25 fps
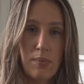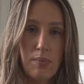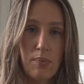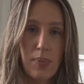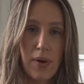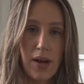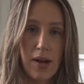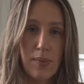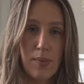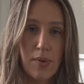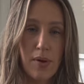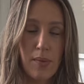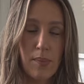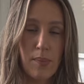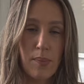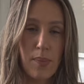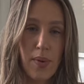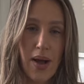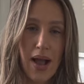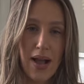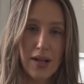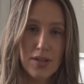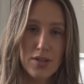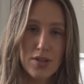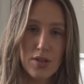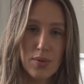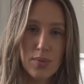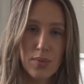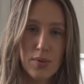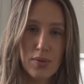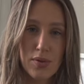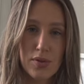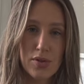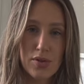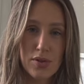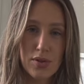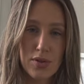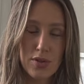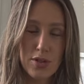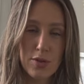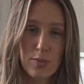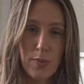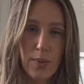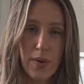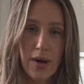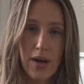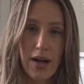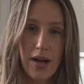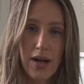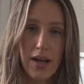belly button back towards your
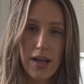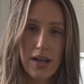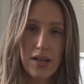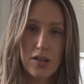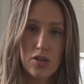spine,